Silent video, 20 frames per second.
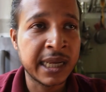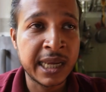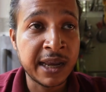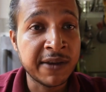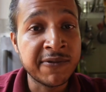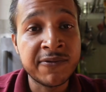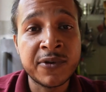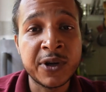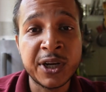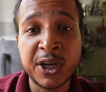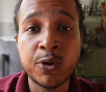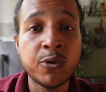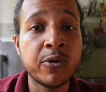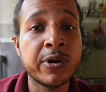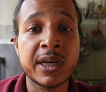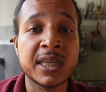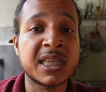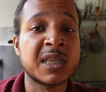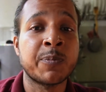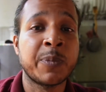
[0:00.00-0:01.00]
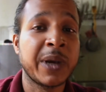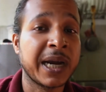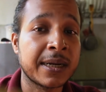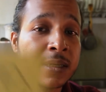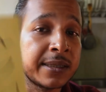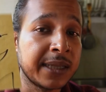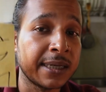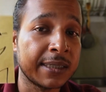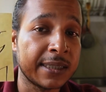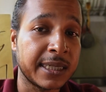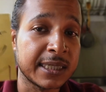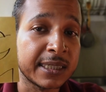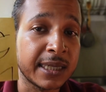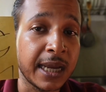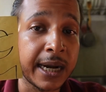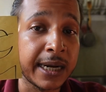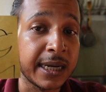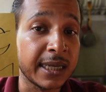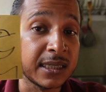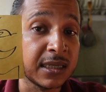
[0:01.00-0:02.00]
give due respect that this
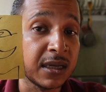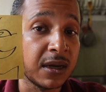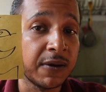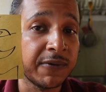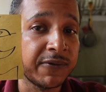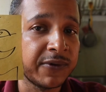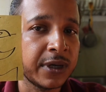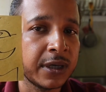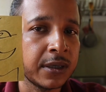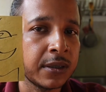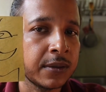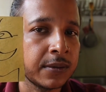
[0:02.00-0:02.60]
guy deserved